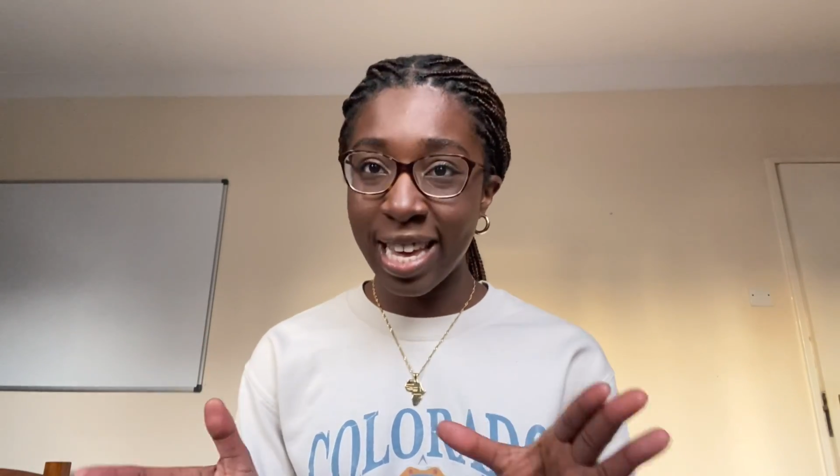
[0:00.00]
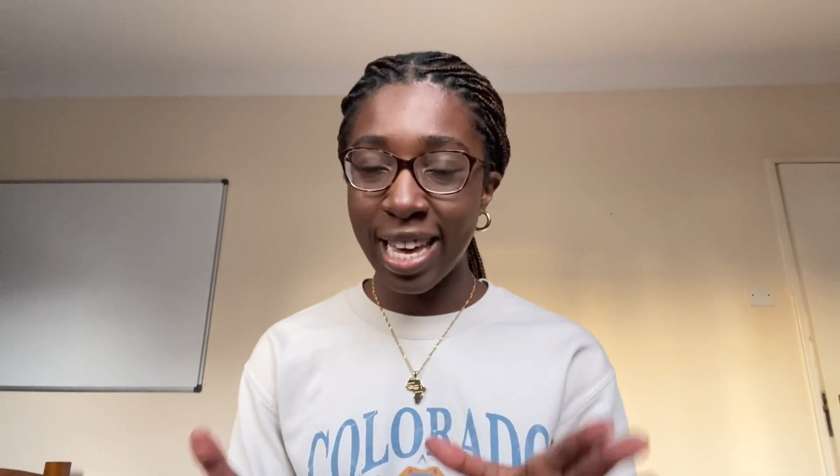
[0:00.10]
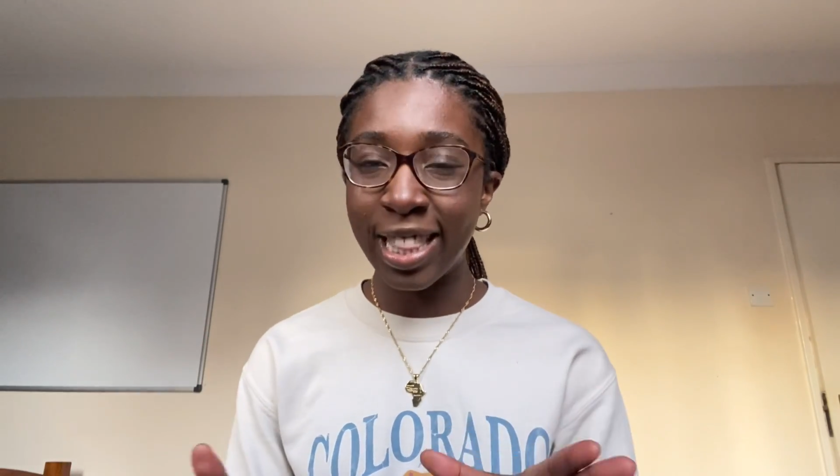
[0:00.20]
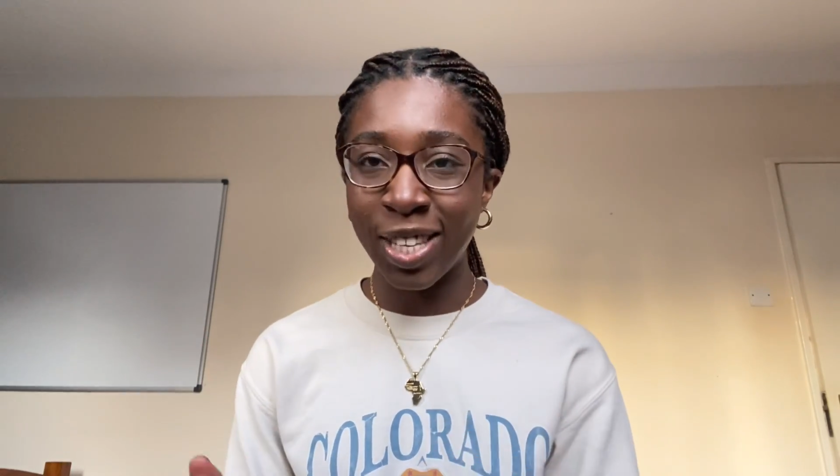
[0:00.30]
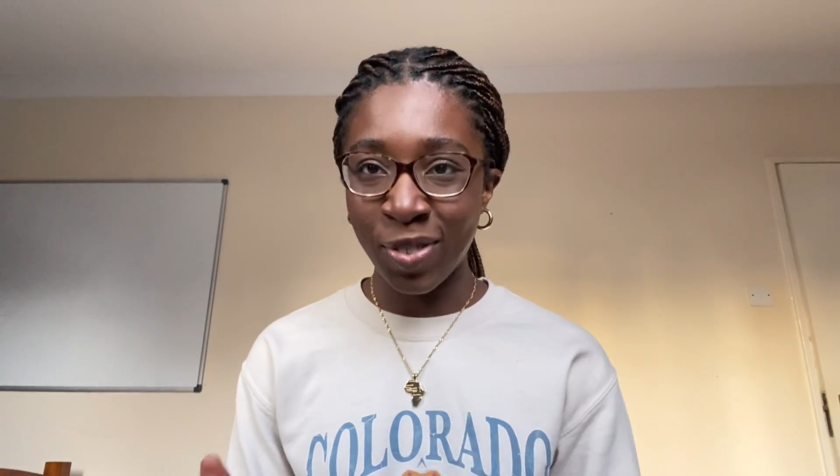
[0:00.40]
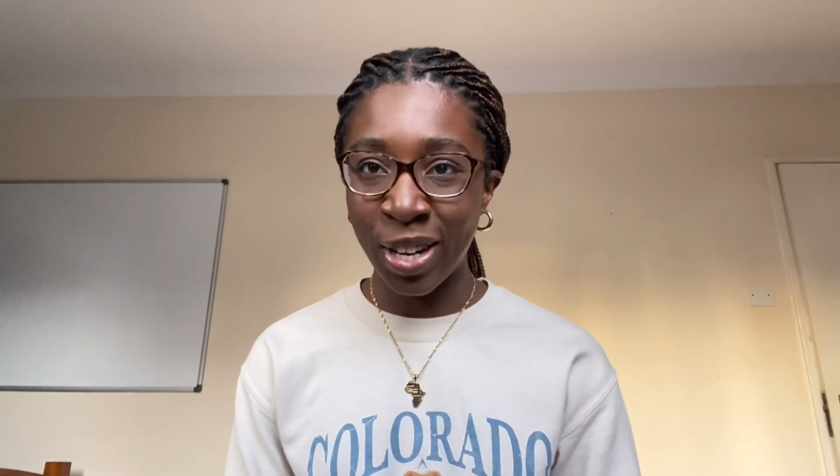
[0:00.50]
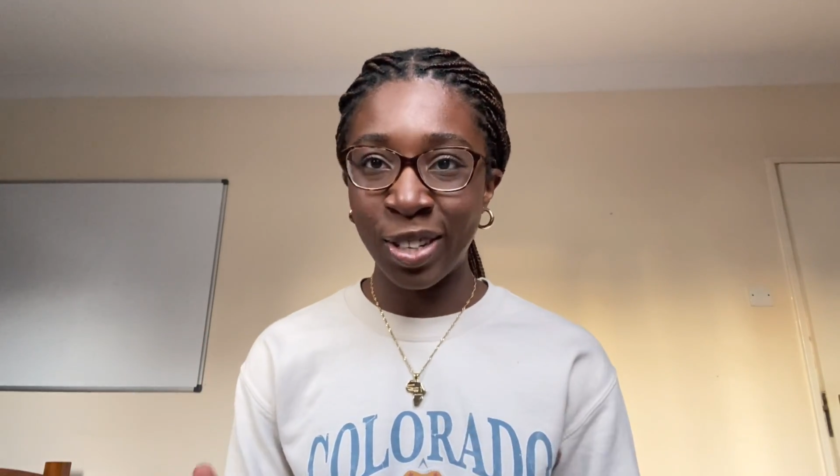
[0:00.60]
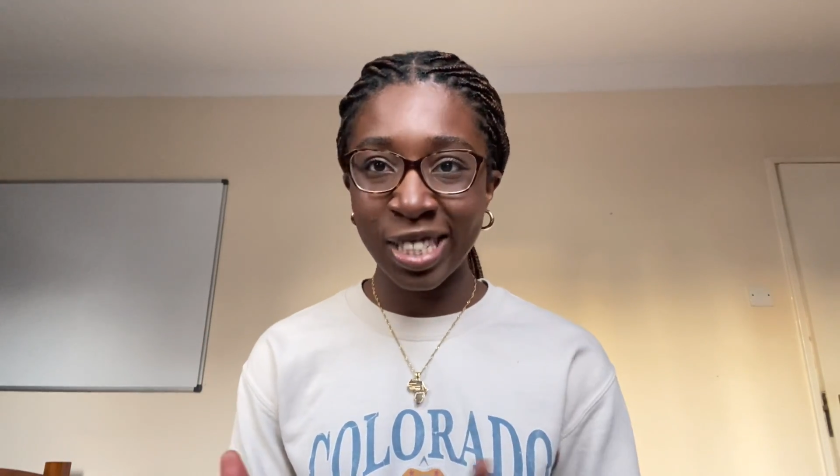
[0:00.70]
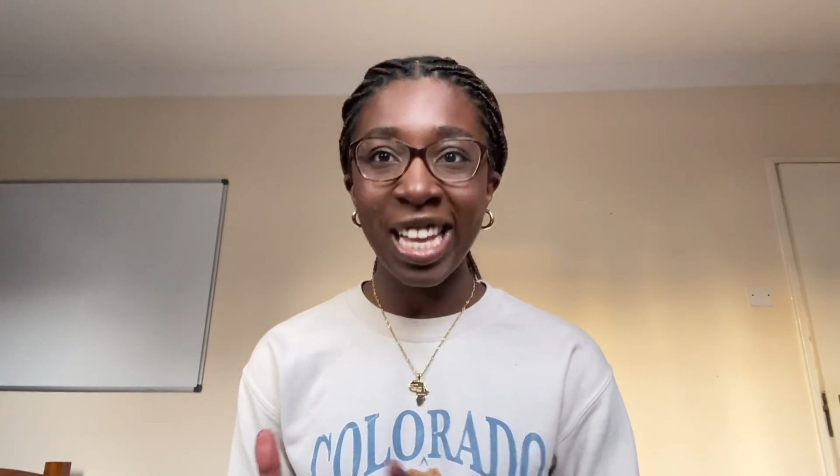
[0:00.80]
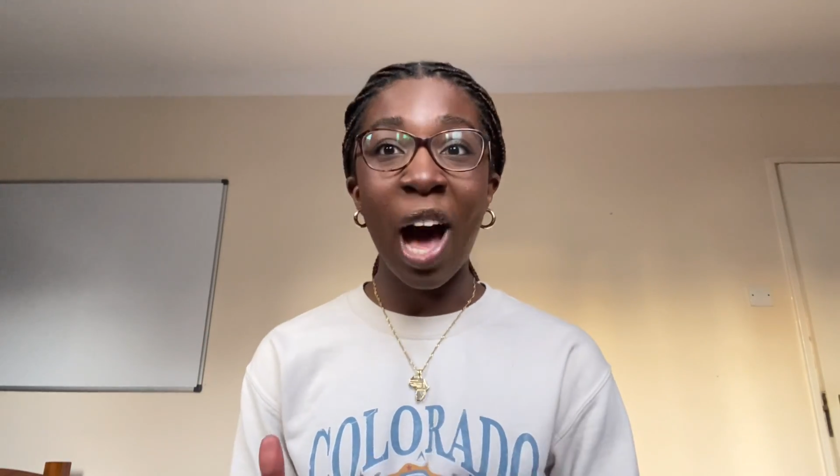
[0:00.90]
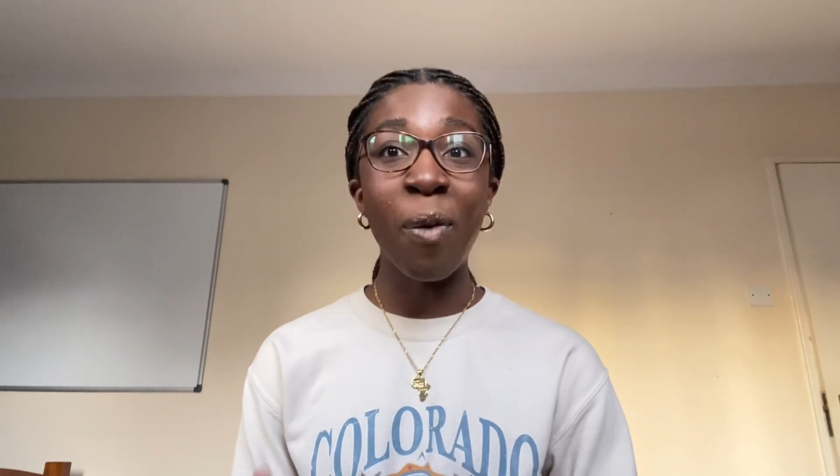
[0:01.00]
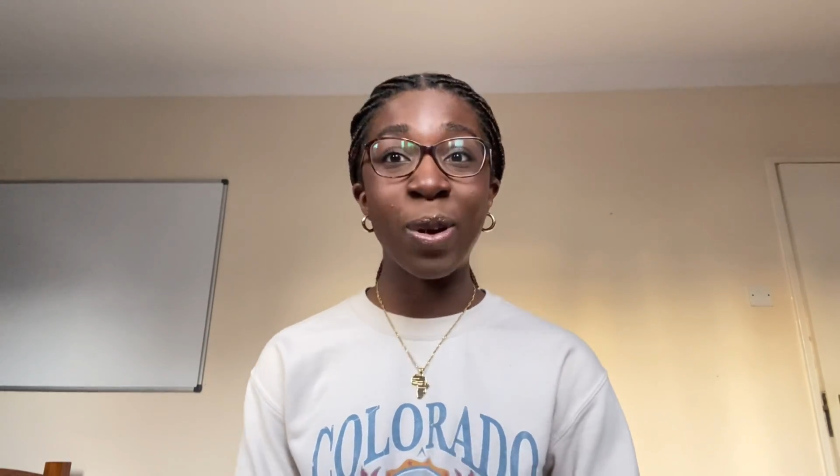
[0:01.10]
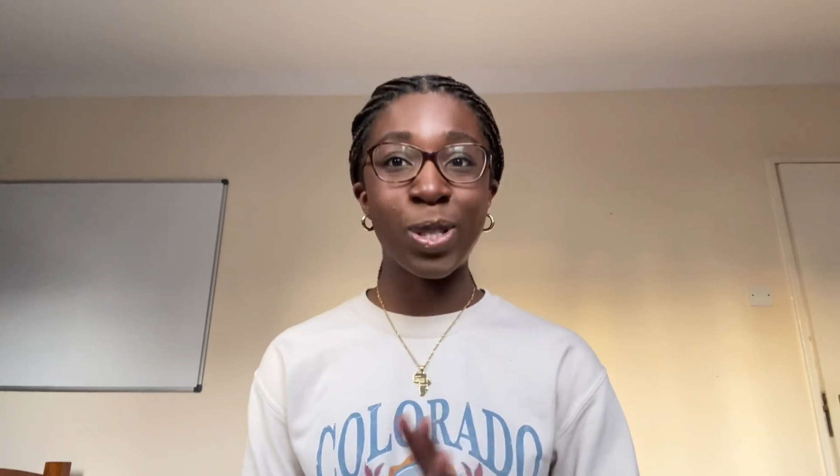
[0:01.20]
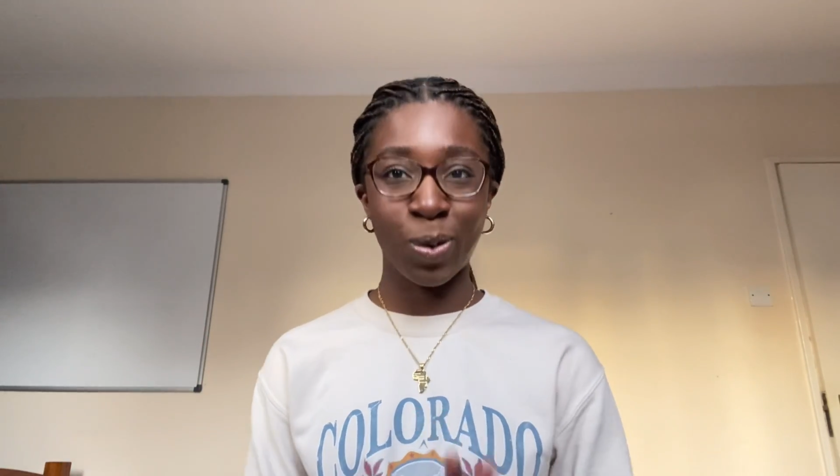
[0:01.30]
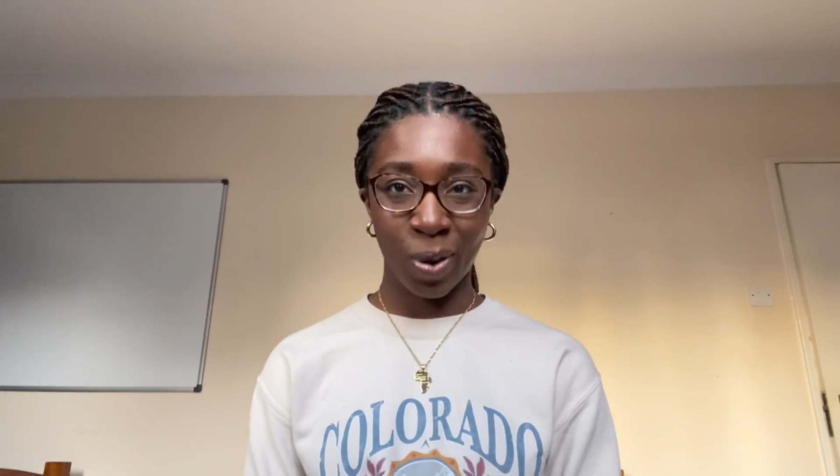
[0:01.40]
in this video just how
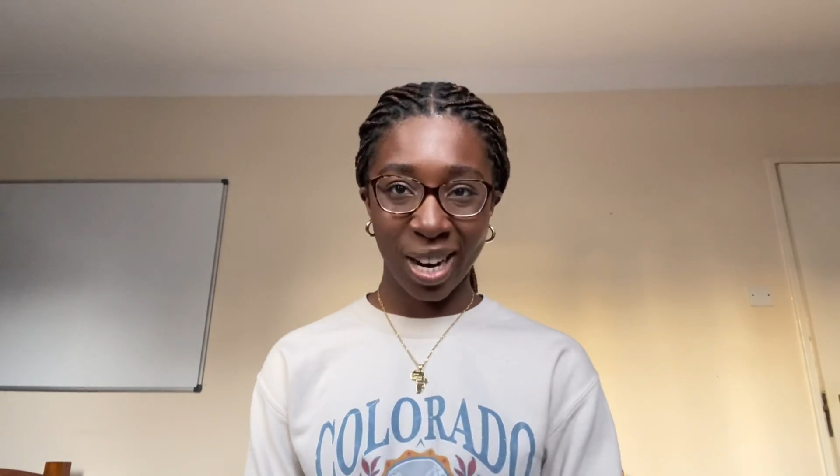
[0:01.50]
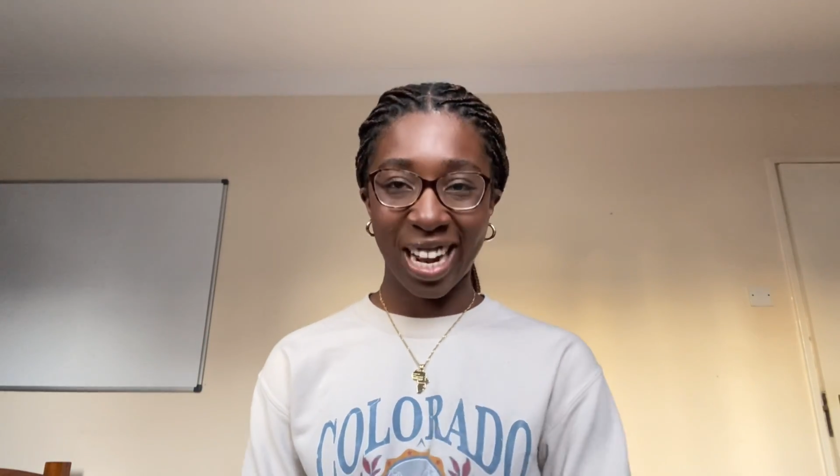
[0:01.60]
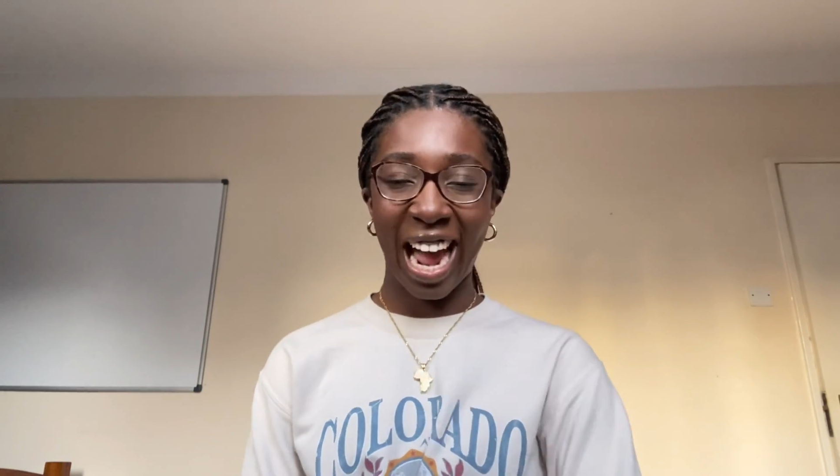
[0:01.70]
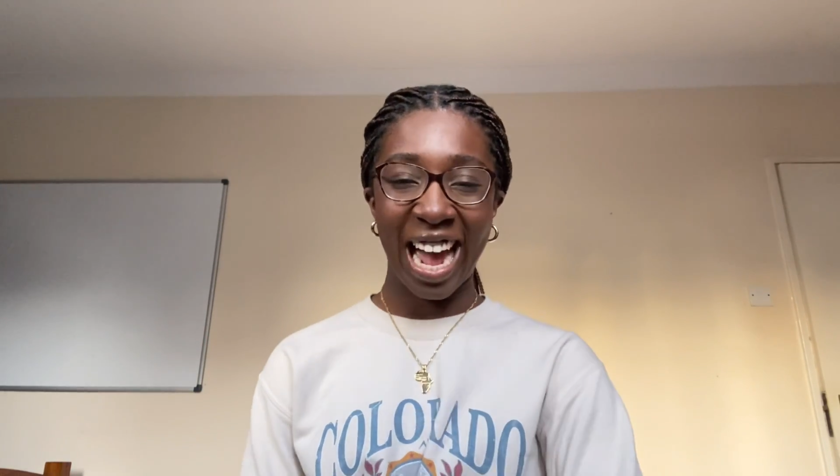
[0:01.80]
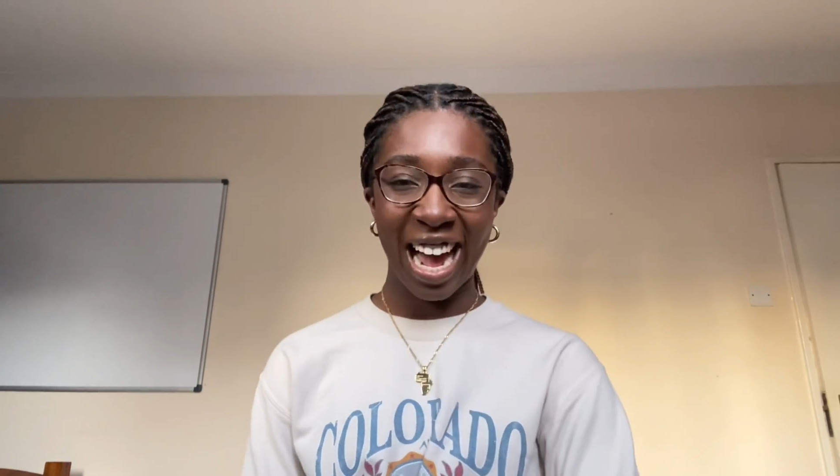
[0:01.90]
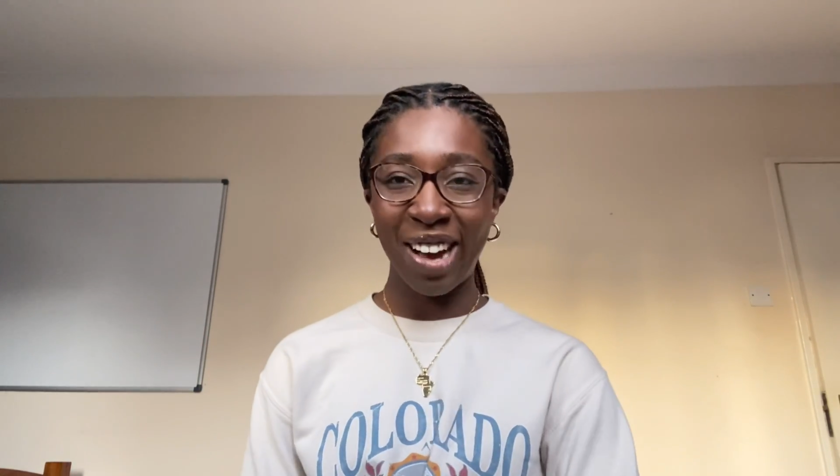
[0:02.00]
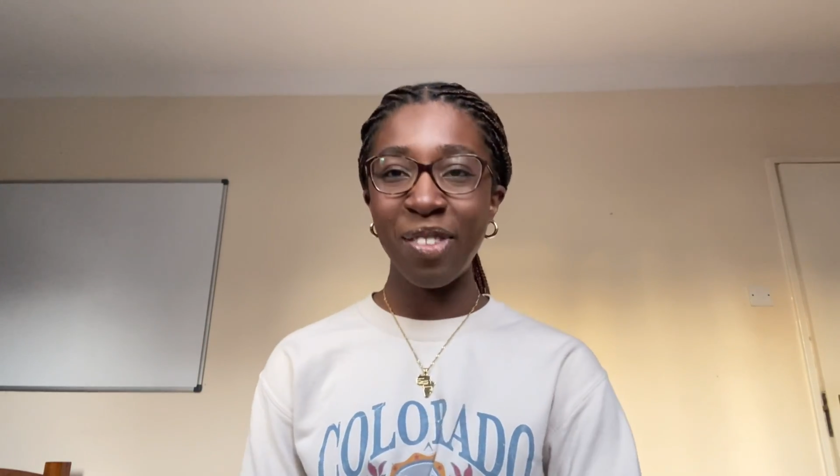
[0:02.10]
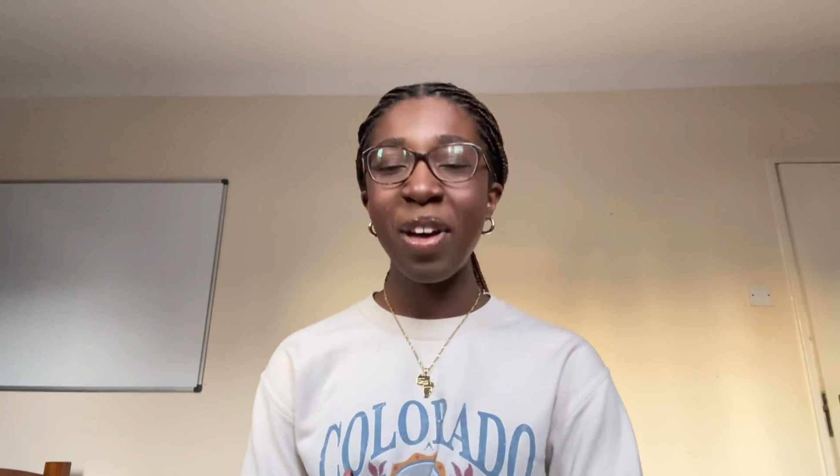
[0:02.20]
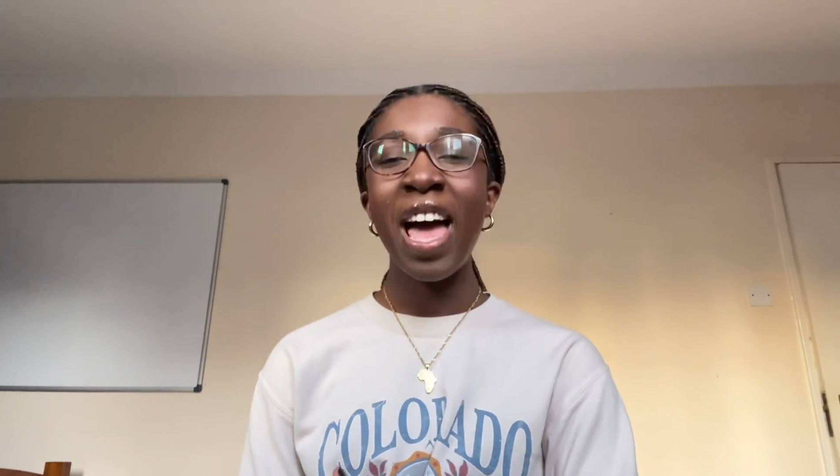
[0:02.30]
much work I have.